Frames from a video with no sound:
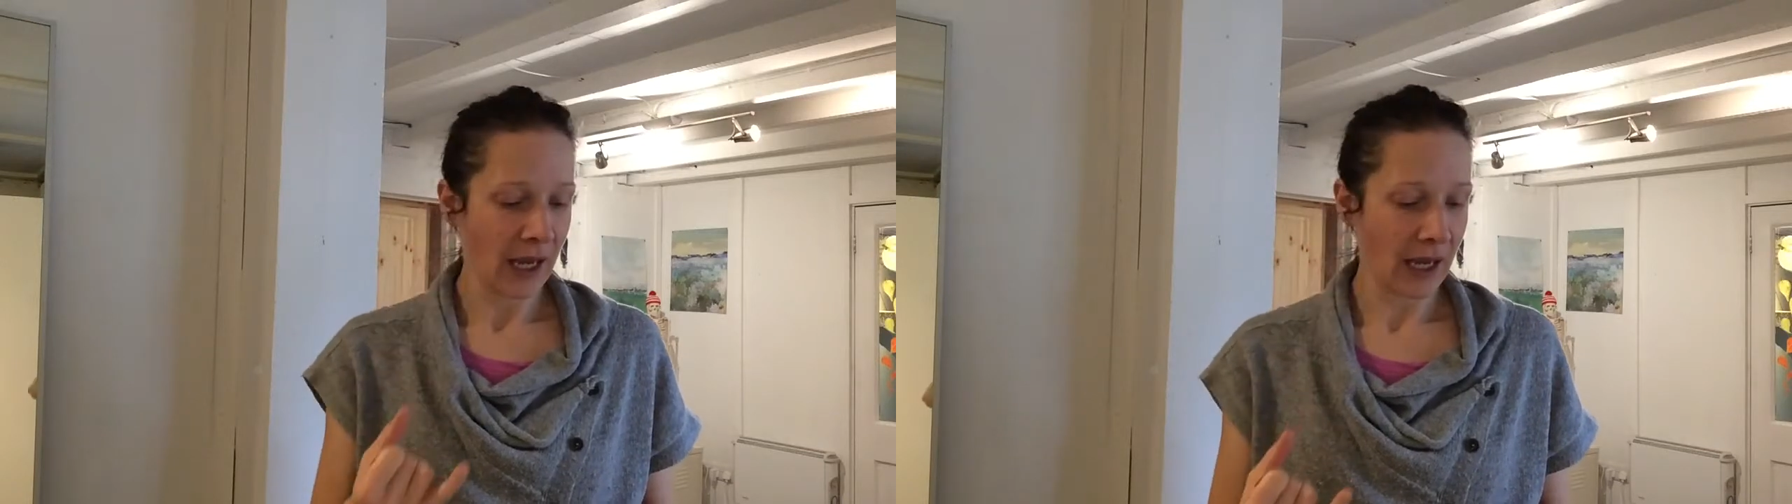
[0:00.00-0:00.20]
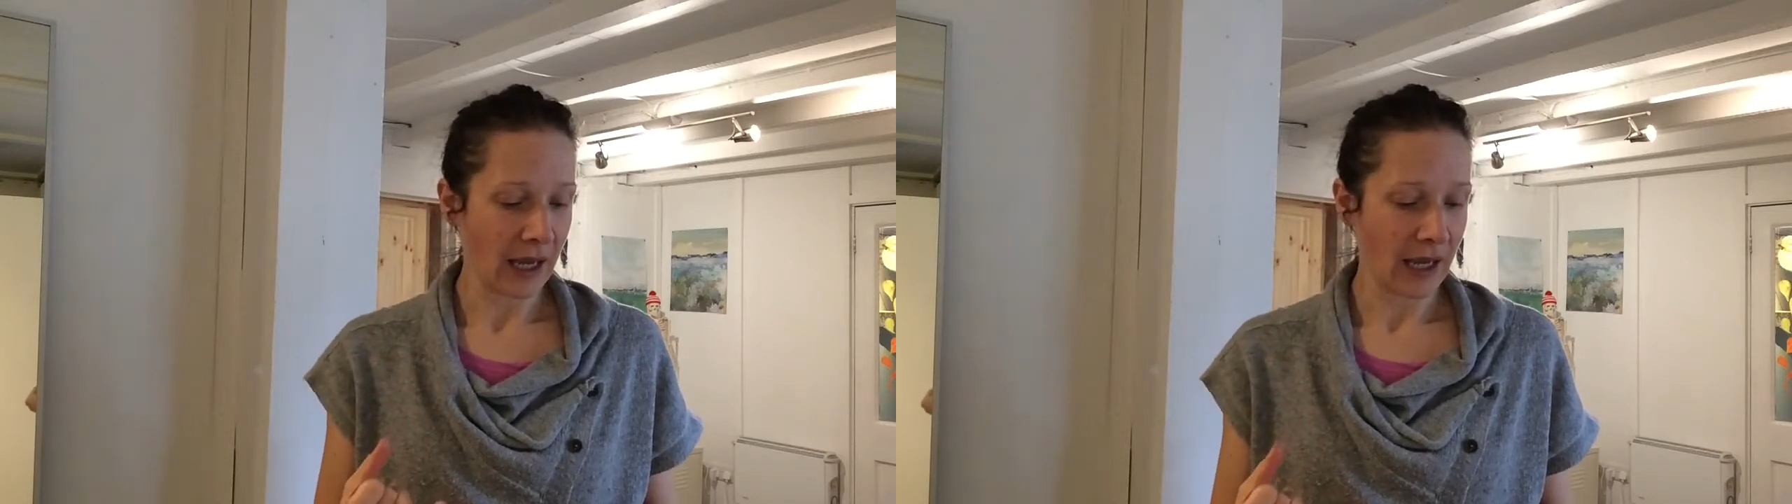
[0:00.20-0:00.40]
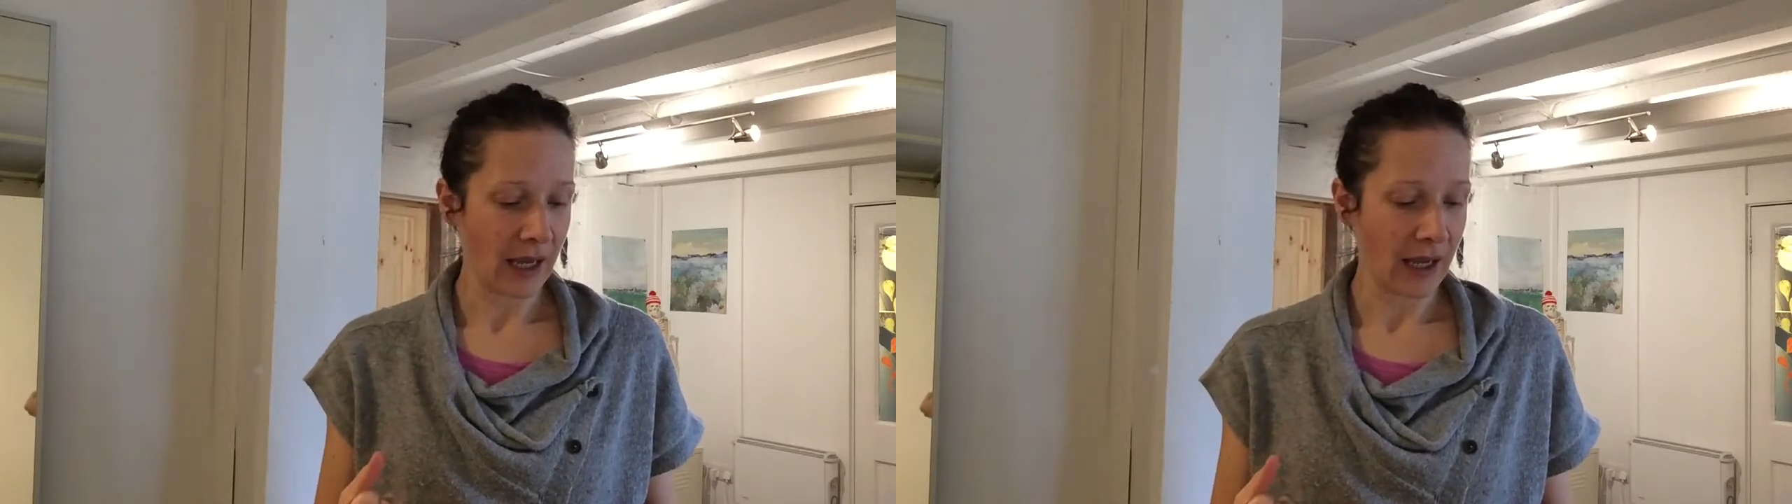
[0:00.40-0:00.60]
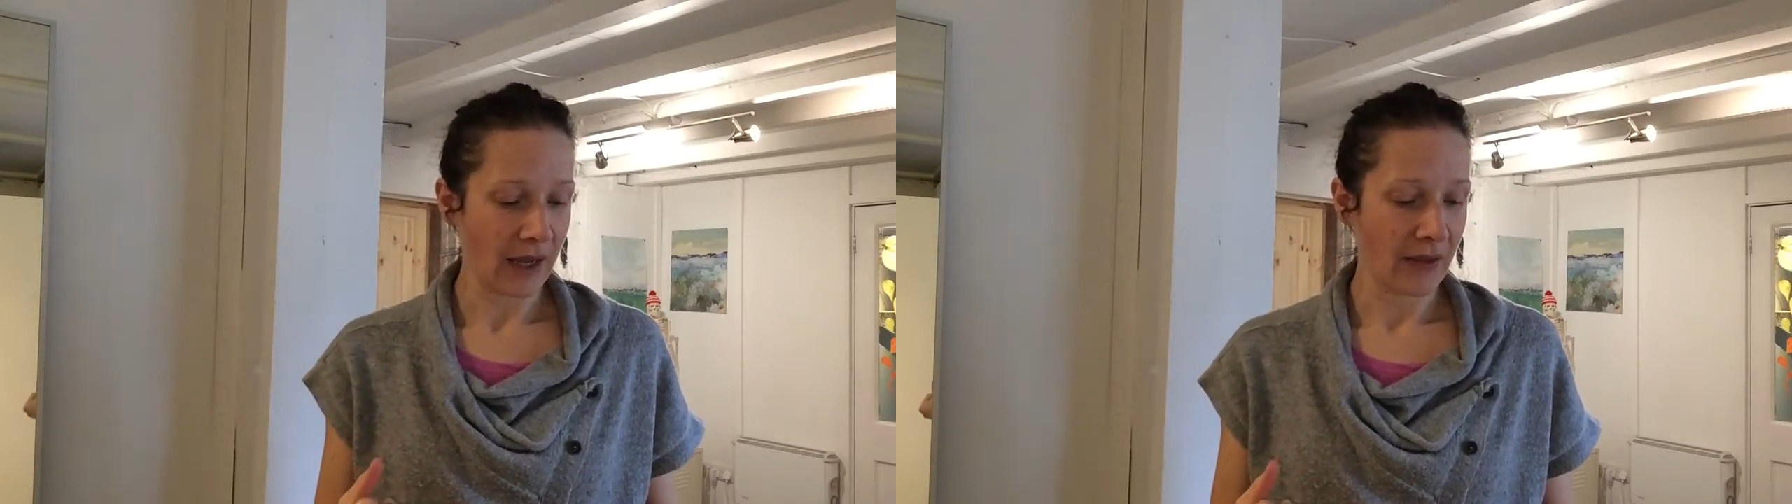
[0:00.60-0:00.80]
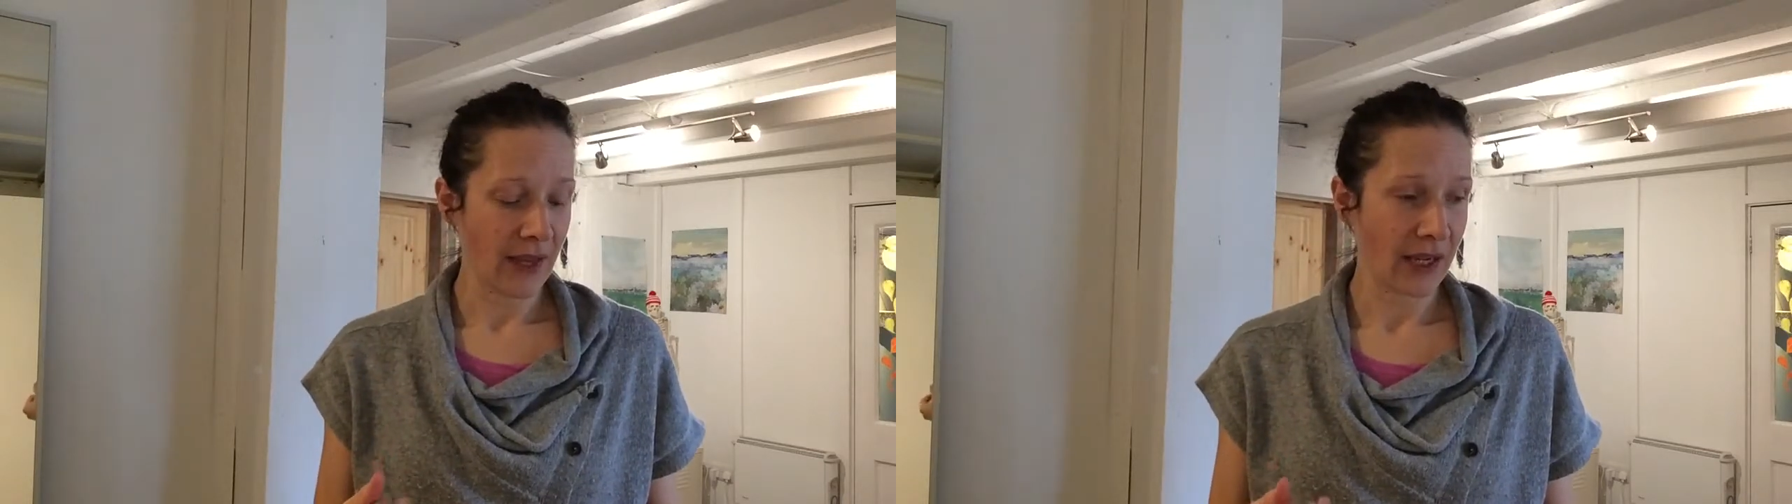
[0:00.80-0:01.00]

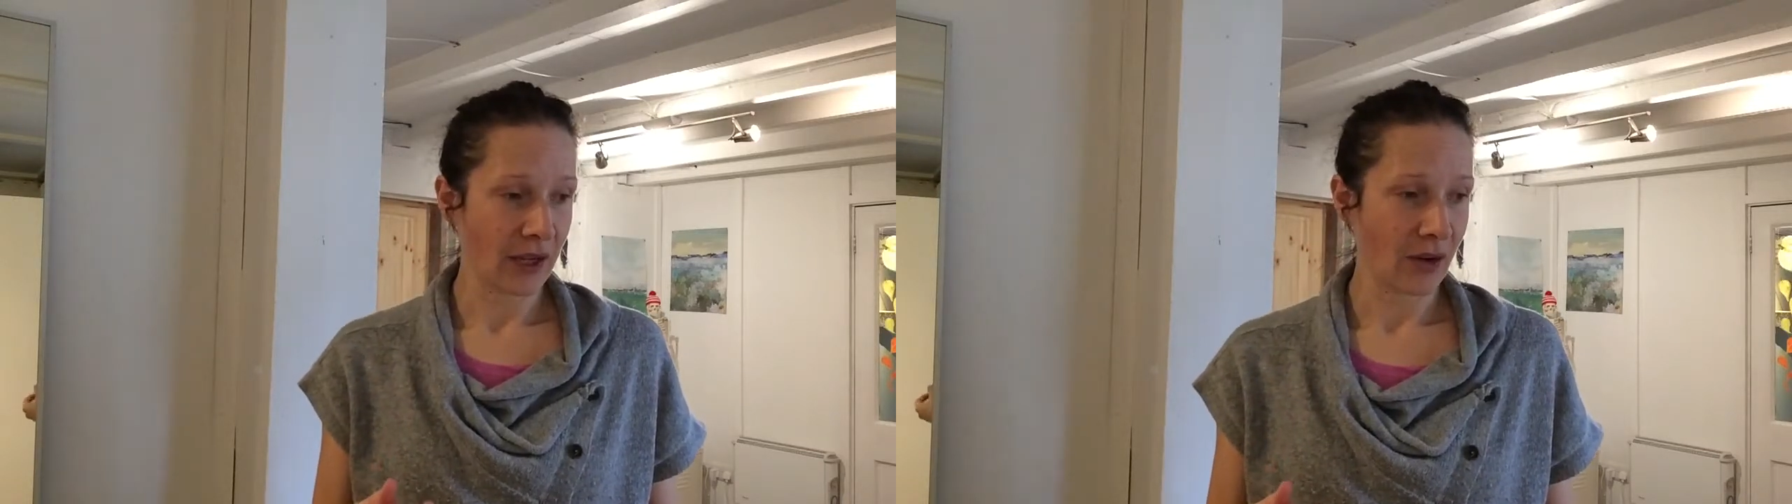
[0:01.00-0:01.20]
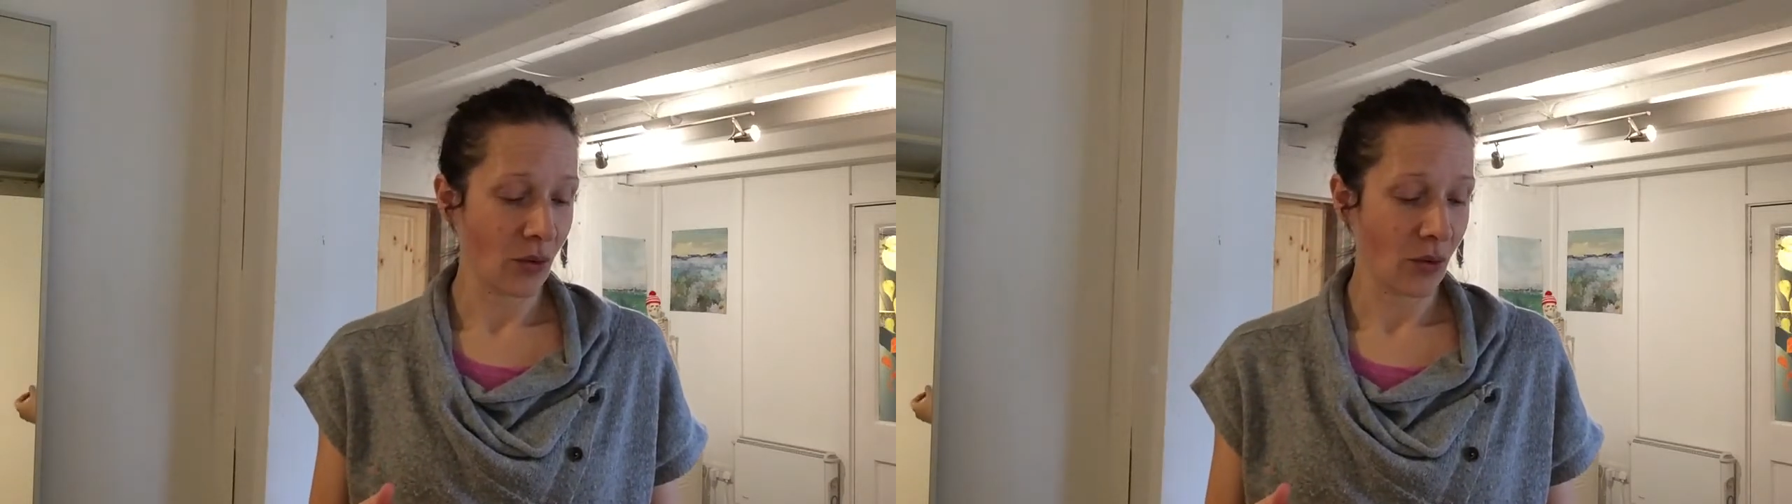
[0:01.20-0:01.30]
They can